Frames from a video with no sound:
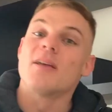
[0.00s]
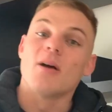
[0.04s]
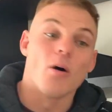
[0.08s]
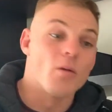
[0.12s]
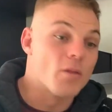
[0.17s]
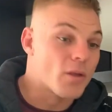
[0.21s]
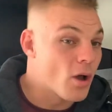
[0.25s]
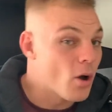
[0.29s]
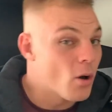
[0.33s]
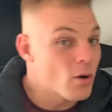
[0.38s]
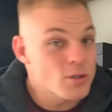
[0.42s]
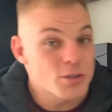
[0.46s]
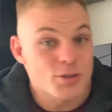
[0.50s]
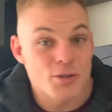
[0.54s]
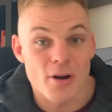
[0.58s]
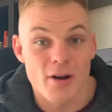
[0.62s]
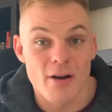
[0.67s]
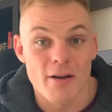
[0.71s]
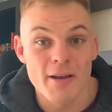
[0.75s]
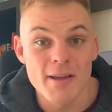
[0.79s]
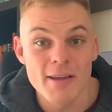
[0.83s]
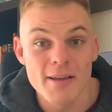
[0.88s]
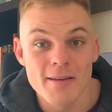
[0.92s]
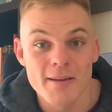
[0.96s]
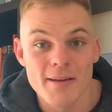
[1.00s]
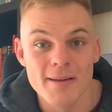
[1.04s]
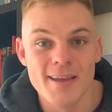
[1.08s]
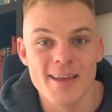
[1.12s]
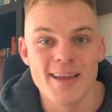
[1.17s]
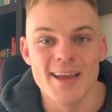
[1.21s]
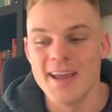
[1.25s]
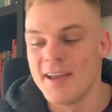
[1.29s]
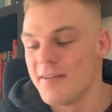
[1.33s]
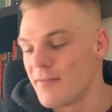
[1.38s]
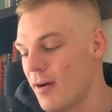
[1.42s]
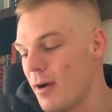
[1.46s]
On the contrary,
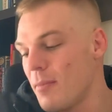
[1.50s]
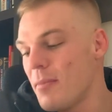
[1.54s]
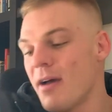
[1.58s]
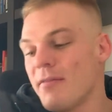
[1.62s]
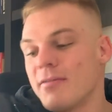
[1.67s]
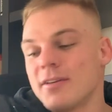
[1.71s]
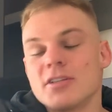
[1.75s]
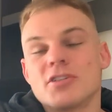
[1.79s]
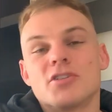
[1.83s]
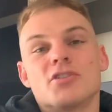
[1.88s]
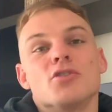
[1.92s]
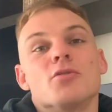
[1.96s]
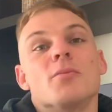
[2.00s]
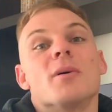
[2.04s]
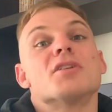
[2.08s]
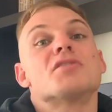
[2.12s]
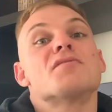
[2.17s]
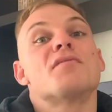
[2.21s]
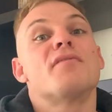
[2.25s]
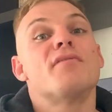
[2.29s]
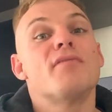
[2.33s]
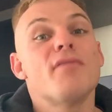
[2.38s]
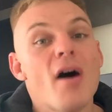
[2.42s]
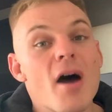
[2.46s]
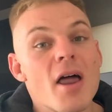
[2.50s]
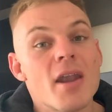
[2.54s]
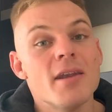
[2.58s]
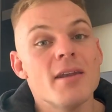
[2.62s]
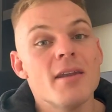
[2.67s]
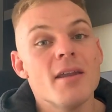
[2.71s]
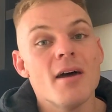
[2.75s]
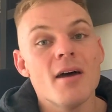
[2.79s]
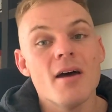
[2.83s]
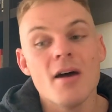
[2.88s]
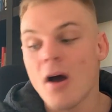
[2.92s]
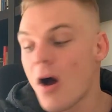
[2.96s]
if I'm having too much
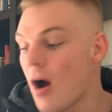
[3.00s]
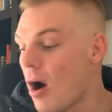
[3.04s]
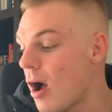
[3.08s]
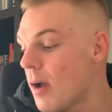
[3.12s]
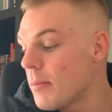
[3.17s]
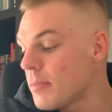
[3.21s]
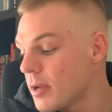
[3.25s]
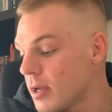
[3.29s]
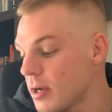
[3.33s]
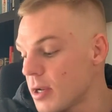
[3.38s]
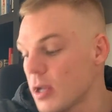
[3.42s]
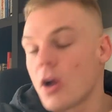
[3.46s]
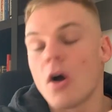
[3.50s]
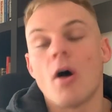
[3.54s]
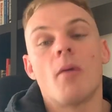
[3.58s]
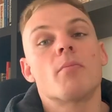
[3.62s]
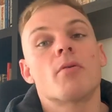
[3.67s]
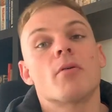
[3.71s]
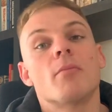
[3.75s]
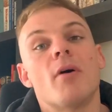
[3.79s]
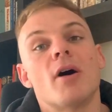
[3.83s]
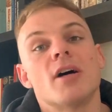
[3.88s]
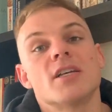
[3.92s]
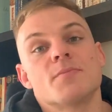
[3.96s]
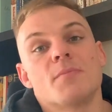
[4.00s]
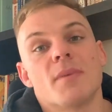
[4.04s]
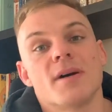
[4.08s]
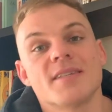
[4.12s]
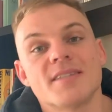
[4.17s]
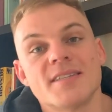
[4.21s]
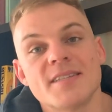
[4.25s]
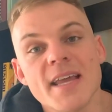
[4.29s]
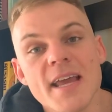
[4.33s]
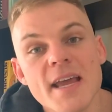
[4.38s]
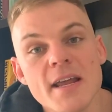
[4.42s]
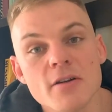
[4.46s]
fun, I'm going to compromise my
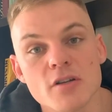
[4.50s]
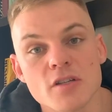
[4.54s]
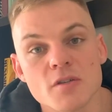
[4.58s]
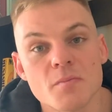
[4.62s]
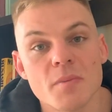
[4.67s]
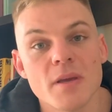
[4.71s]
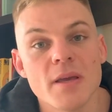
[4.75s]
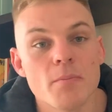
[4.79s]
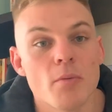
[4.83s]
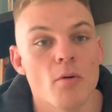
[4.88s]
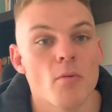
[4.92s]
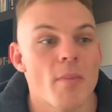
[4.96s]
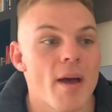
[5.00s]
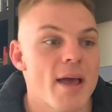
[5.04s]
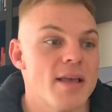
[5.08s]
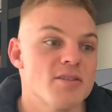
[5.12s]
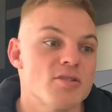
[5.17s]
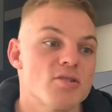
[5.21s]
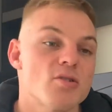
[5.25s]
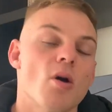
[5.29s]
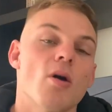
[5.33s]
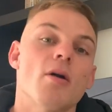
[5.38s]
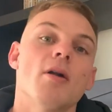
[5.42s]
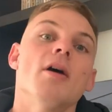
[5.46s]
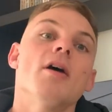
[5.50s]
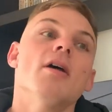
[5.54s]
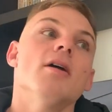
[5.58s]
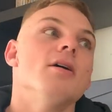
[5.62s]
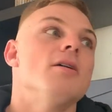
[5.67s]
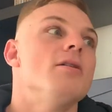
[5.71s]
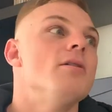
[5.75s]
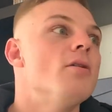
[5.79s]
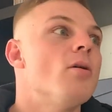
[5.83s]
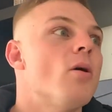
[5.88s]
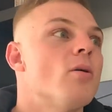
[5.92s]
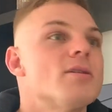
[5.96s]
standards. People may start
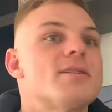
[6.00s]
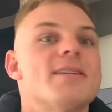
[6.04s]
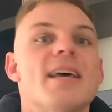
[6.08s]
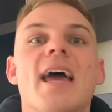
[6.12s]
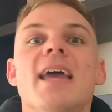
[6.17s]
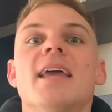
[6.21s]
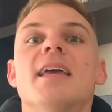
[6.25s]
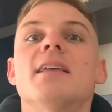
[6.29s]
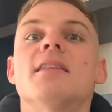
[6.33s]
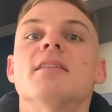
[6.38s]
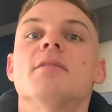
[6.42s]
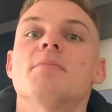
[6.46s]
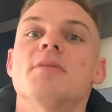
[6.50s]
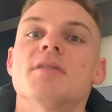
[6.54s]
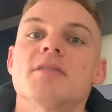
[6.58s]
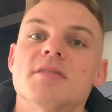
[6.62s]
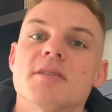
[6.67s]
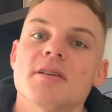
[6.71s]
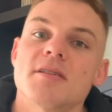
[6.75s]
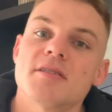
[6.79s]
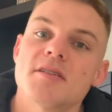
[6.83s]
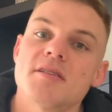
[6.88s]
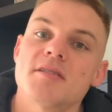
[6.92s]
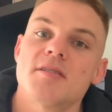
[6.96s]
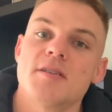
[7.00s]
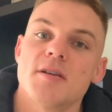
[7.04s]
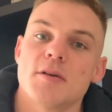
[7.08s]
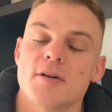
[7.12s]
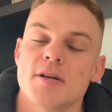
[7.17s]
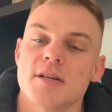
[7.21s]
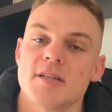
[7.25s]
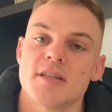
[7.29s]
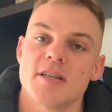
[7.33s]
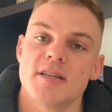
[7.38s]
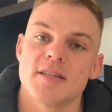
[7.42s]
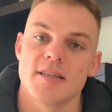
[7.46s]
not taking the business as
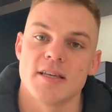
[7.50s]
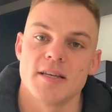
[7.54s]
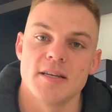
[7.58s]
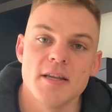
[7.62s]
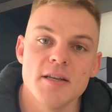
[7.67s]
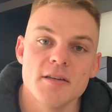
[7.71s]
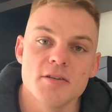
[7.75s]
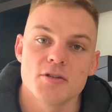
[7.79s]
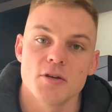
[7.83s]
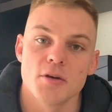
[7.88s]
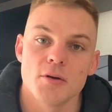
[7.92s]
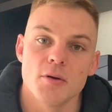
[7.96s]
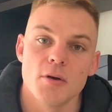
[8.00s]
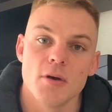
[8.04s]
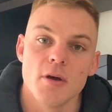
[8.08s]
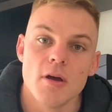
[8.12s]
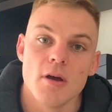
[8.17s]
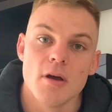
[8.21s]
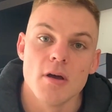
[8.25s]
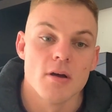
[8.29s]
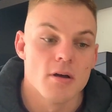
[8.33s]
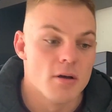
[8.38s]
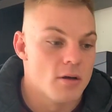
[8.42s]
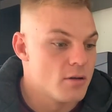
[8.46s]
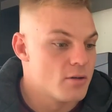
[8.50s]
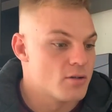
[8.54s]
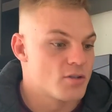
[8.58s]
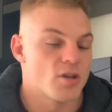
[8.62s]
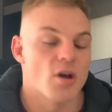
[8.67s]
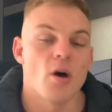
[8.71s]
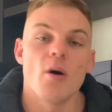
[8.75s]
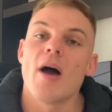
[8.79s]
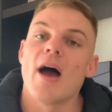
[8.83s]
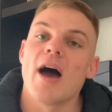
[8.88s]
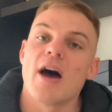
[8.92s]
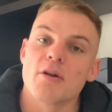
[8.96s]
seriously as they need to.
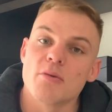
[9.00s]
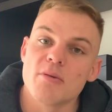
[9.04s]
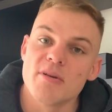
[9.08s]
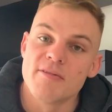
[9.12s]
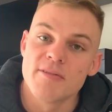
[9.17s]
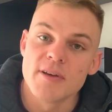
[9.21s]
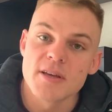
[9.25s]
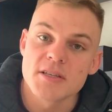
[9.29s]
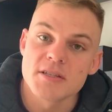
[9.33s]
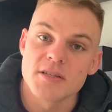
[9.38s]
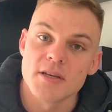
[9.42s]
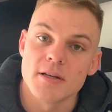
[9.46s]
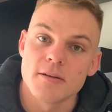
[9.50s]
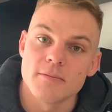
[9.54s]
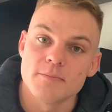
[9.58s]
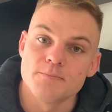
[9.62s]
So how do we fix it?